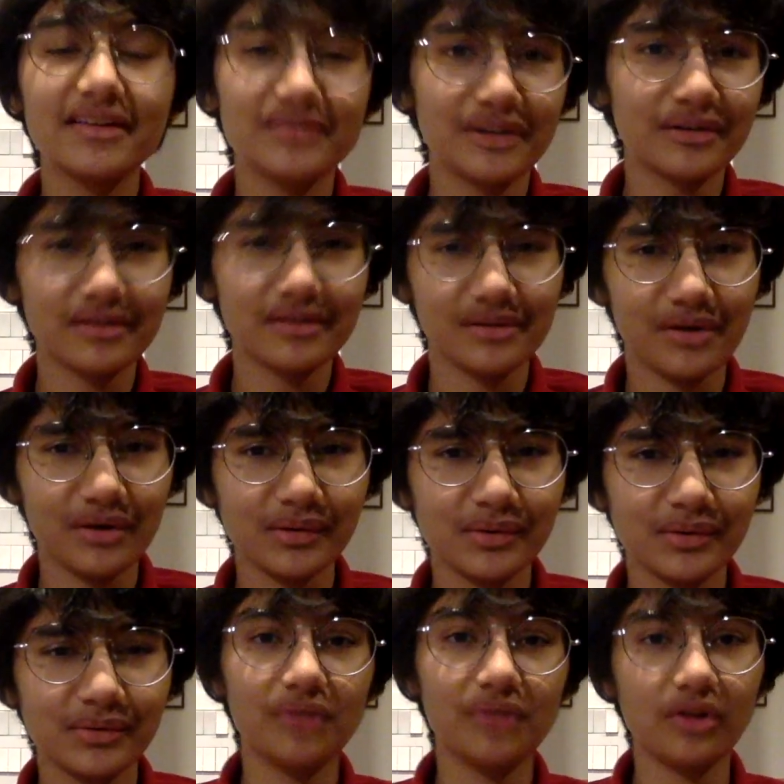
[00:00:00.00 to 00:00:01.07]
learned a
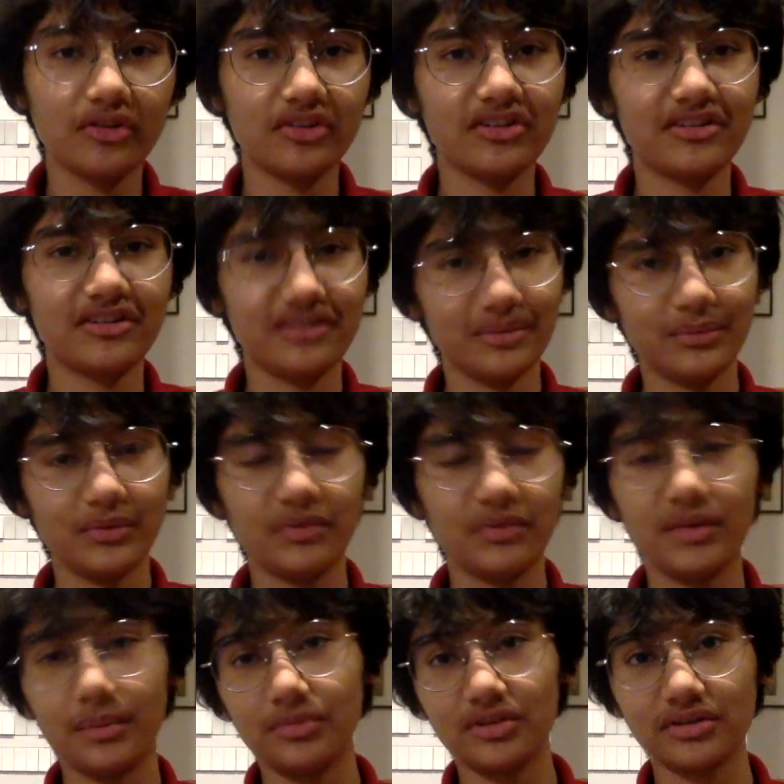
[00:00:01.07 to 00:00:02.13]
lot, not just in terms of
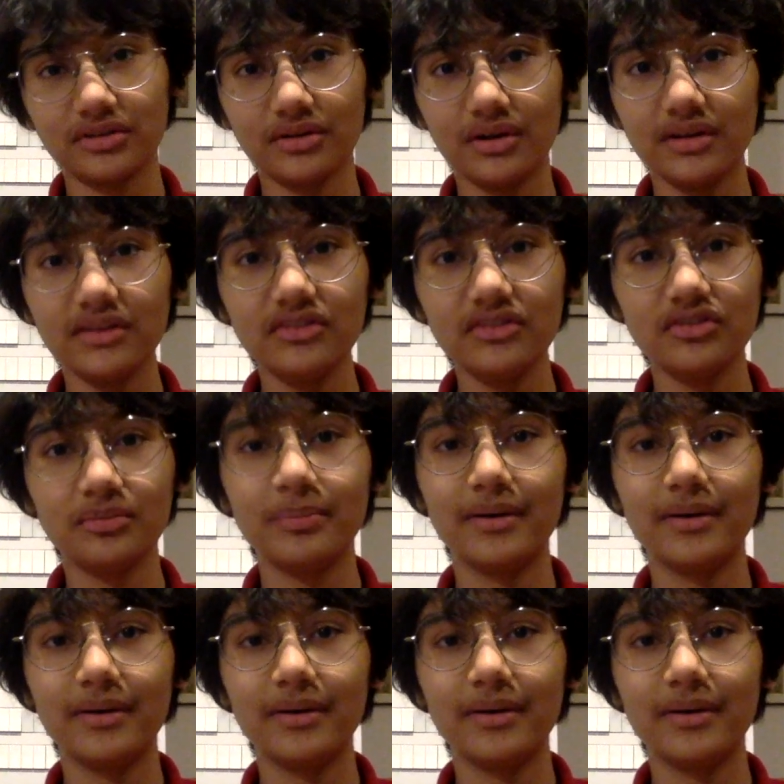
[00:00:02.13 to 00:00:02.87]
subject knowledge,